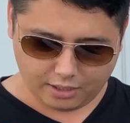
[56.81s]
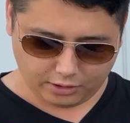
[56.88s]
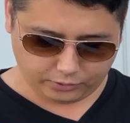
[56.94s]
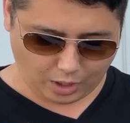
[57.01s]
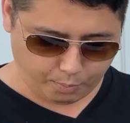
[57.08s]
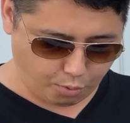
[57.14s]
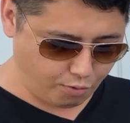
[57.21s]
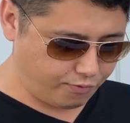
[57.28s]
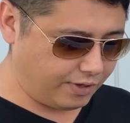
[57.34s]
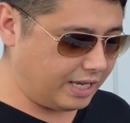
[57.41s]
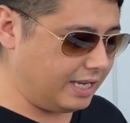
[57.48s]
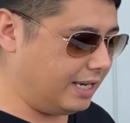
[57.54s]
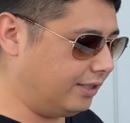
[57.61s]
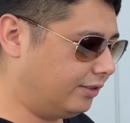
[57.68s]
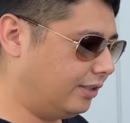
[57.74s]
So I bought
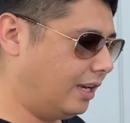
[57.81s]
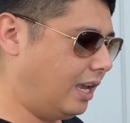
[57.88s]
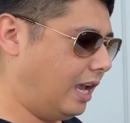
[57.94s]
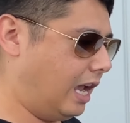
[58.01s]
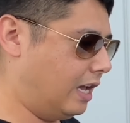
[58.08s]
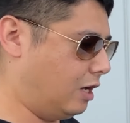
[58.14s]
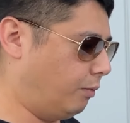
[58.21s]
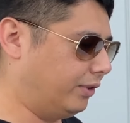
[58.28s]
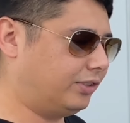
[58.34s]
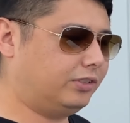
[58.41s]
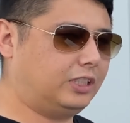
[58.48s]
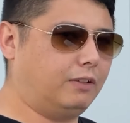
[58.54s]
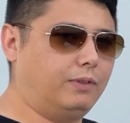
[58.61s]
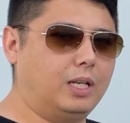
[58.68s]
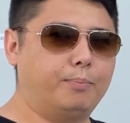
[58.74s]
these, and it was
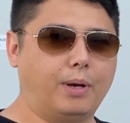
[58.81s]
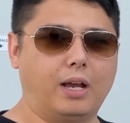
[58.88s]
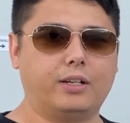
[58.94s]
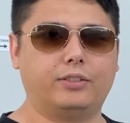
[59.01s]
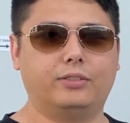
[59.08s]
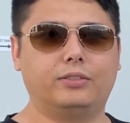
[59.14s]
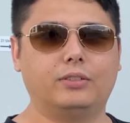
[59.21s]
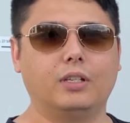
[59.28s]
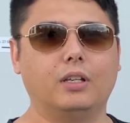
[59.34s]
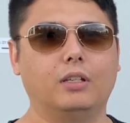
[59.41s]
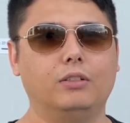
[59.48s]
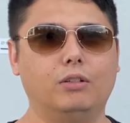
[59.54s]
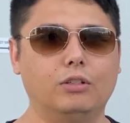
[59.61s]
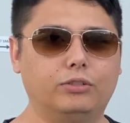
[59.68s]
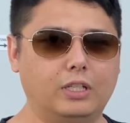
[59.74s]
$70
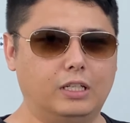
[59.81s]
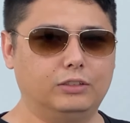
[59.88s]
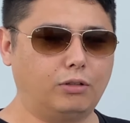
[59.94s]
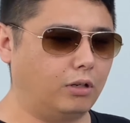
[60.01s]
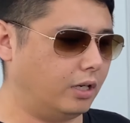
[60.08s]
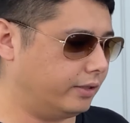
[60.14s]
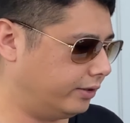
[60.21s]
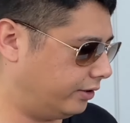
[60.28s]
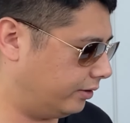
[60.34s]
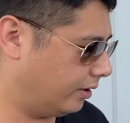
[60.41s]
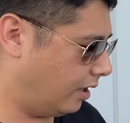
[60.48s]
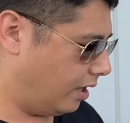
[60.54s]
New Zealand dollars.